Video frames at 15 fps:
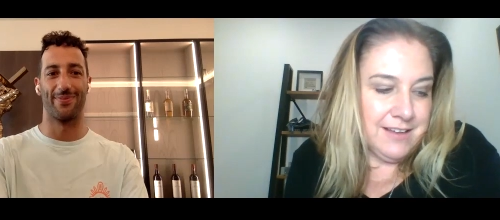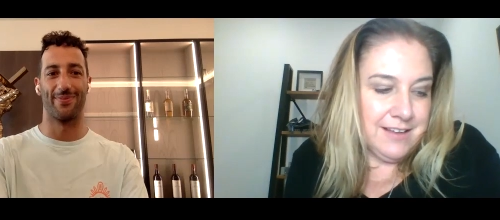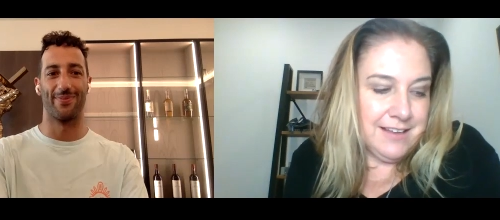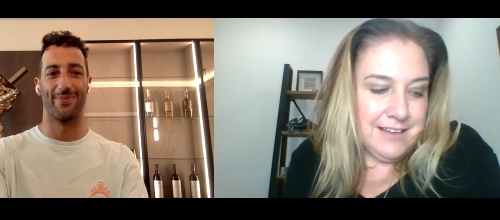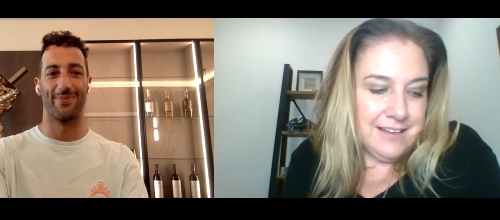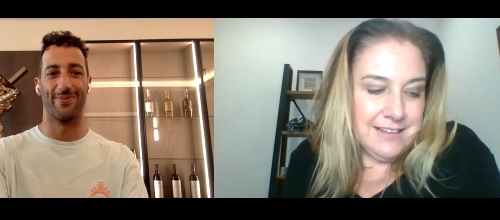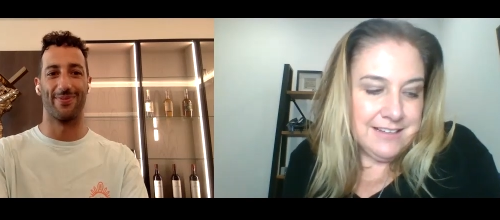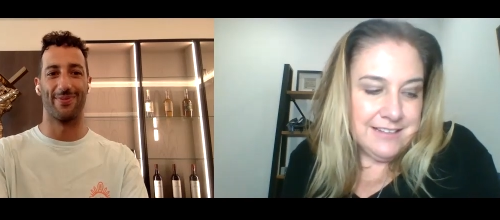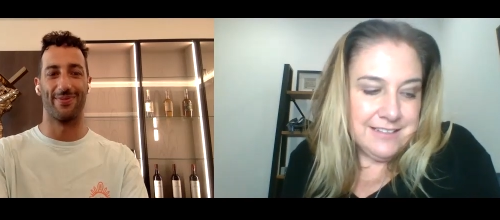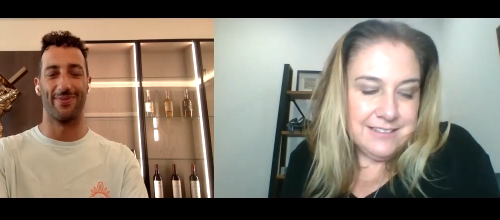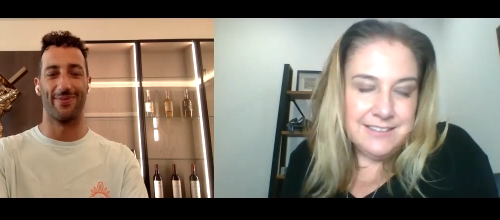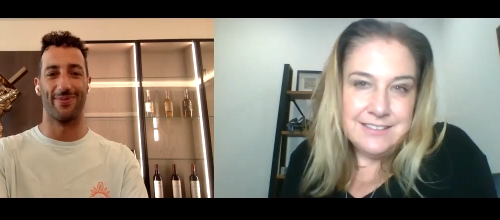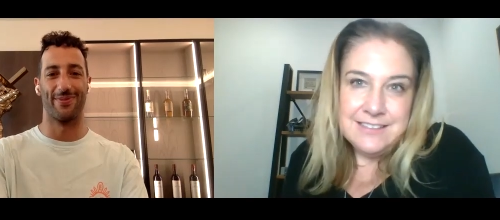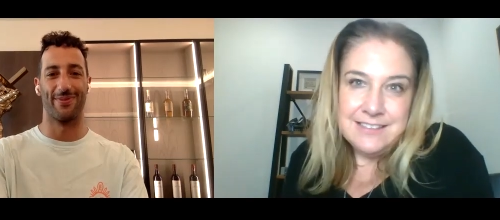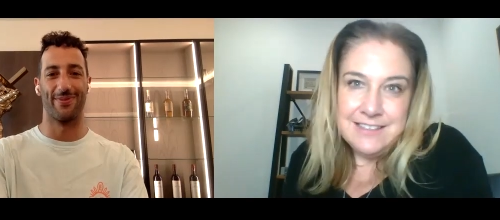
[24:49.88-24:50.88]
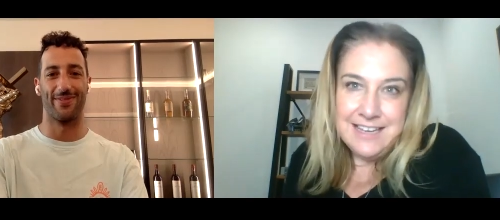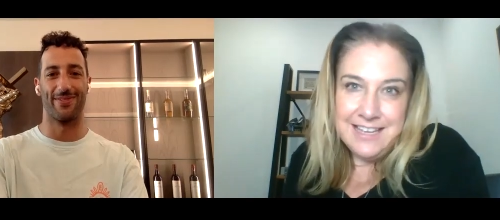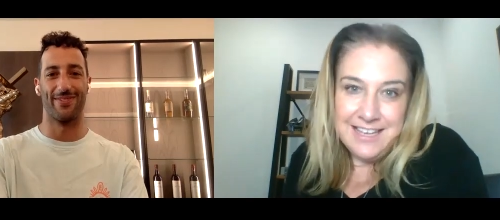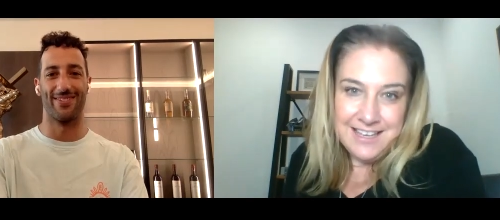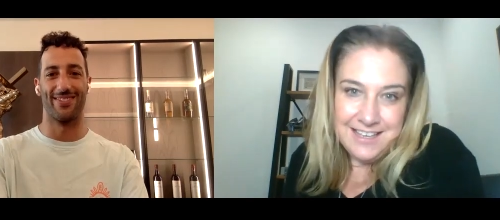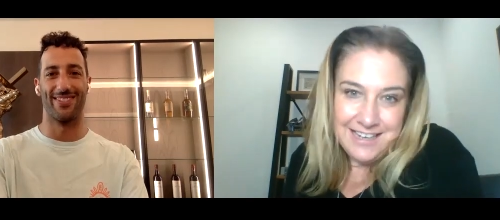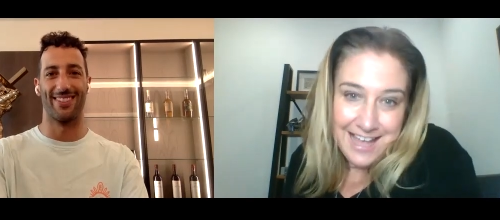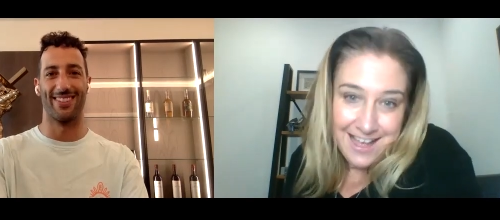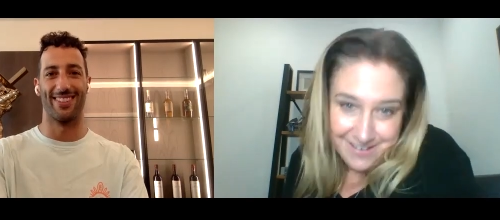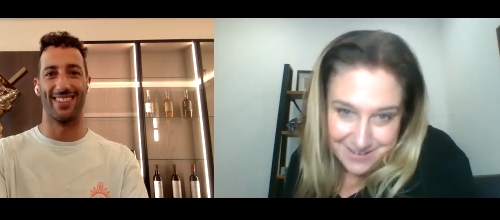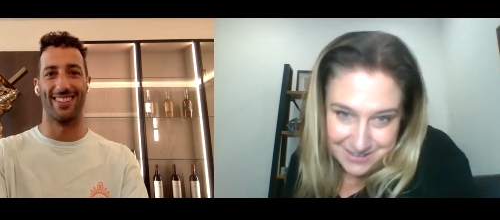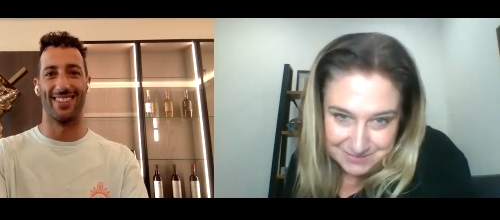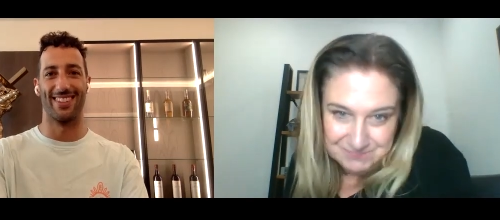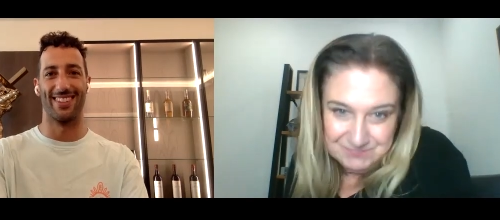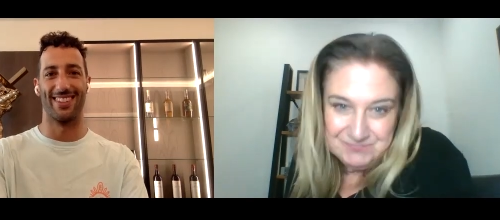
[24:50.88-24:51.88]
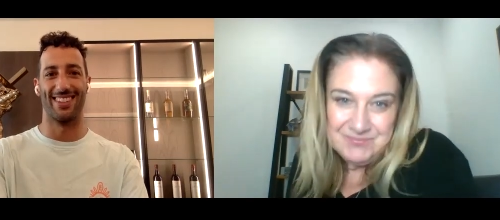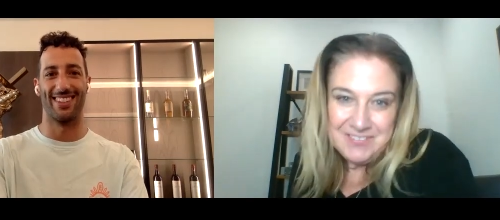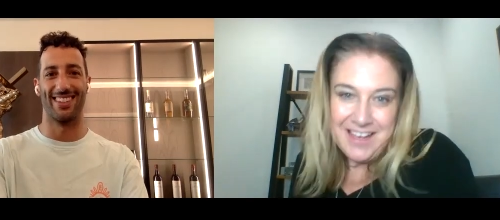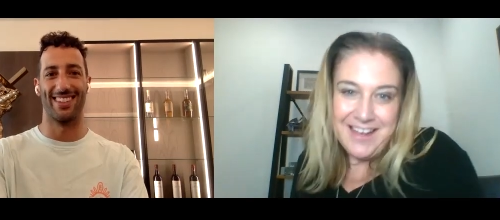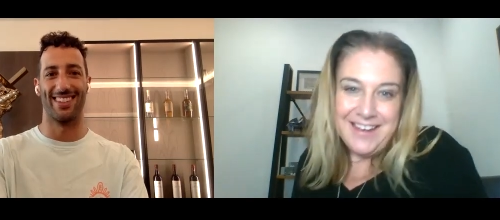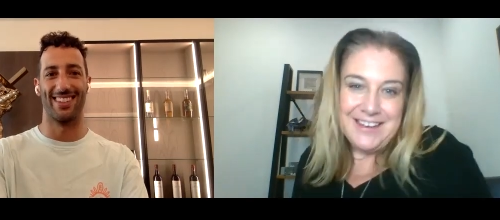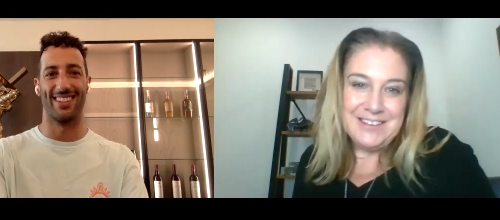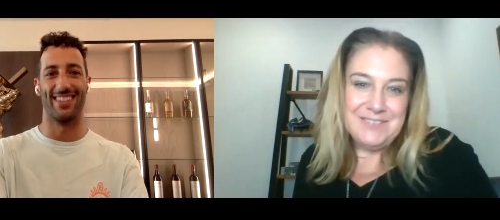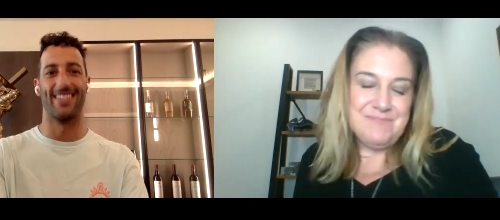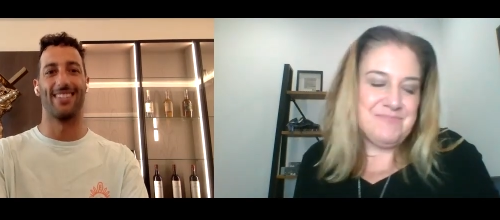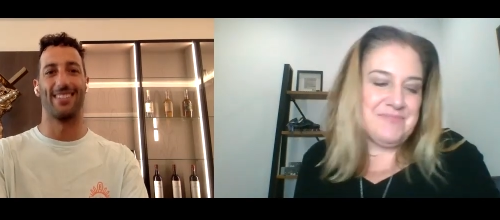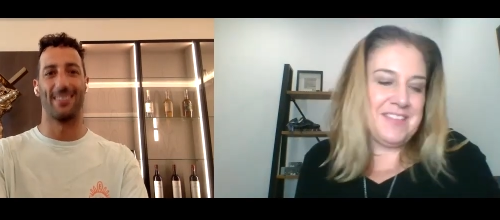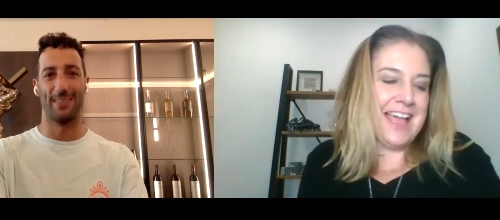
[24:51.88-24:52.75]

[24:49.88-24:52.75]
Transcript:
Speaker 1: uh, Niki Lauda, um,